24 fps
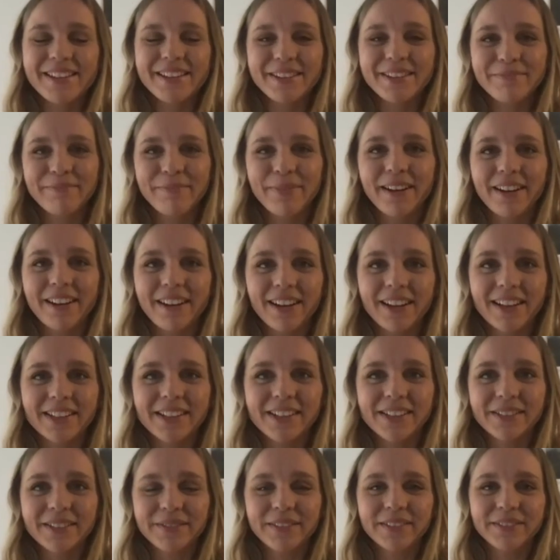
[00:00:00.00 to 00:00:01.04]

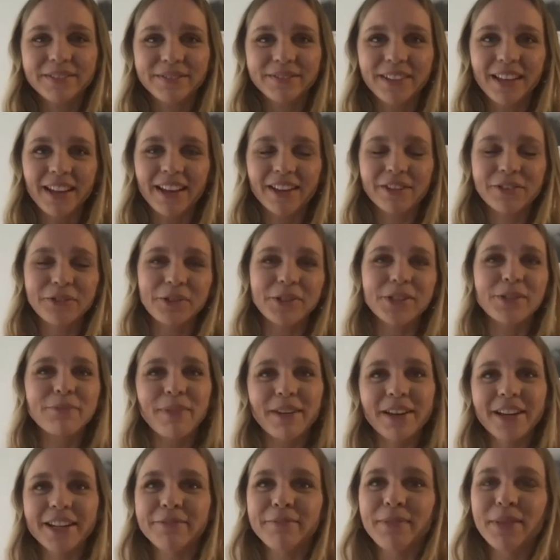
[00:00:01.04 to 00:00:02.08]
but yeah, who
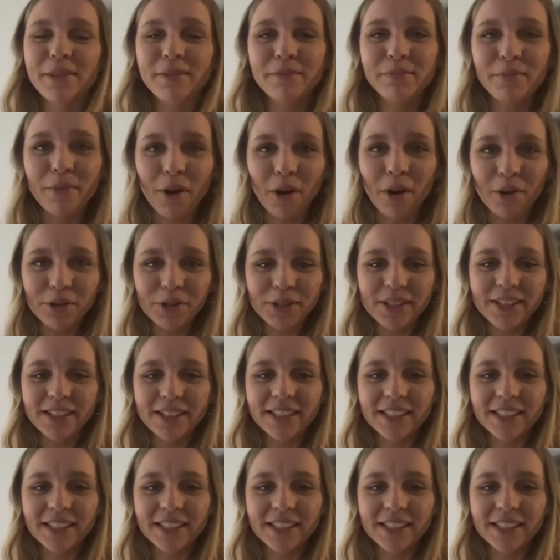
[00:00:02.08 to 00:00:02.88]
inspired me the most